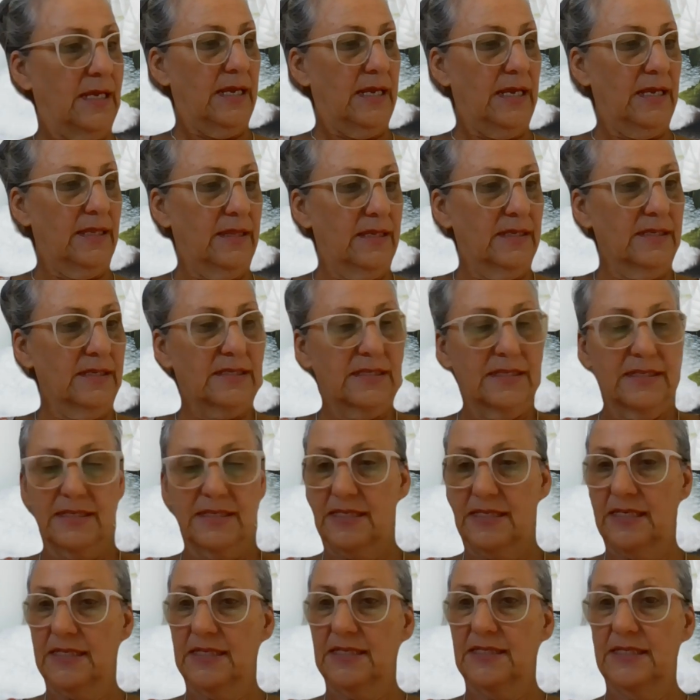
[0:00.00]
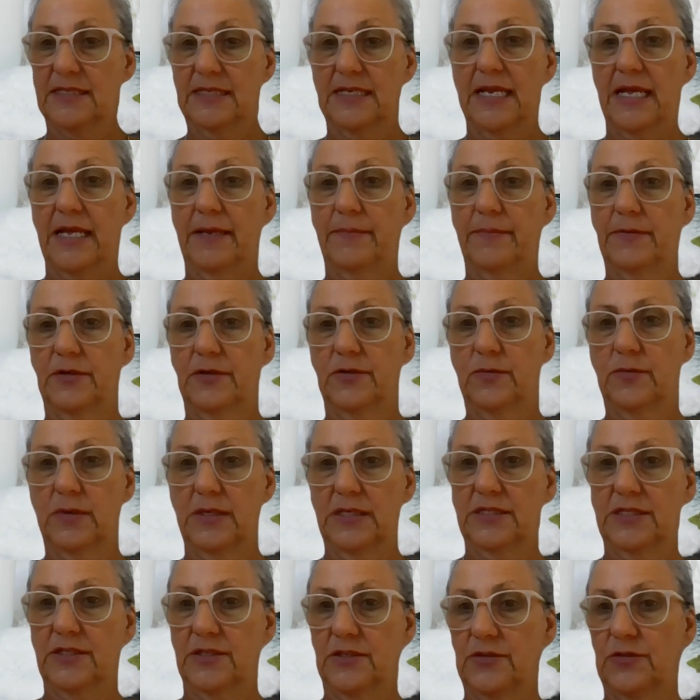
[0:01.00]
and this is things that happen to
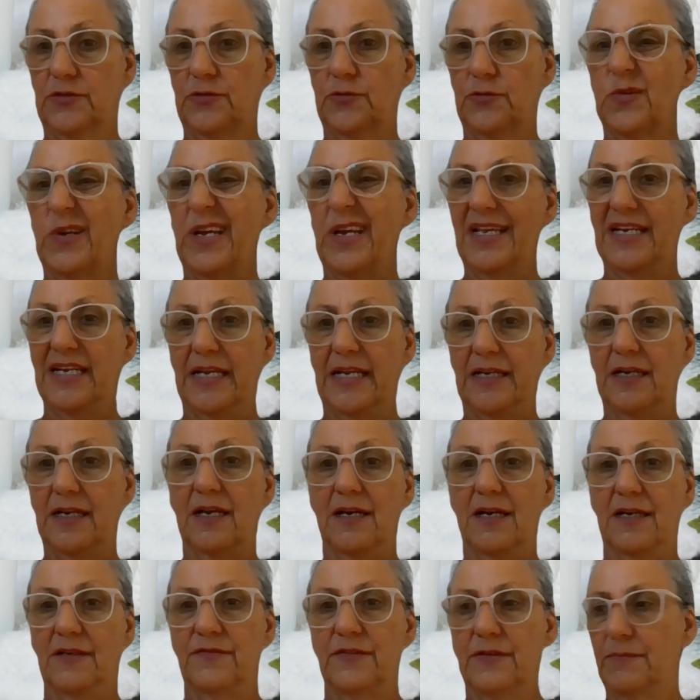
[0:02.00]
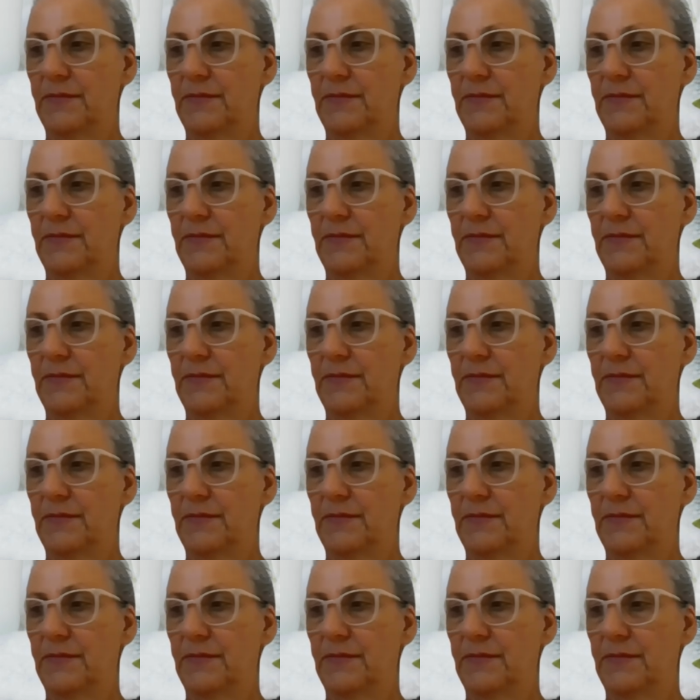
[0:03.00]
us throughout our life.